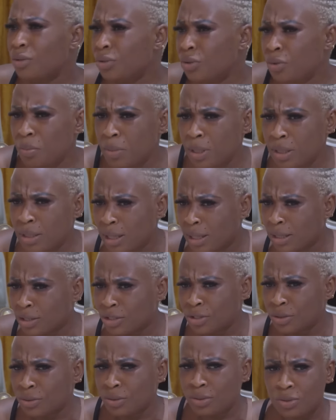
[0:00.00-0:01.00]
do you mean that I
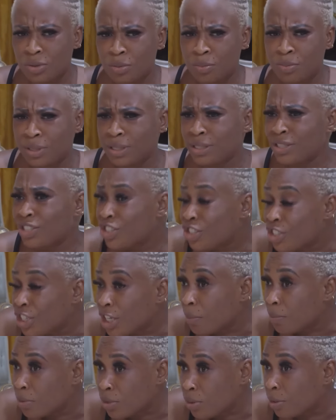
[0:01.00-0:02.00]
chose to bring
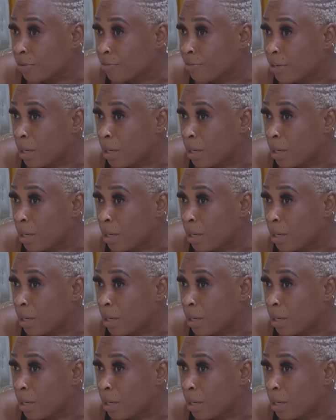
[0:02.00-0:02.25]
shame to the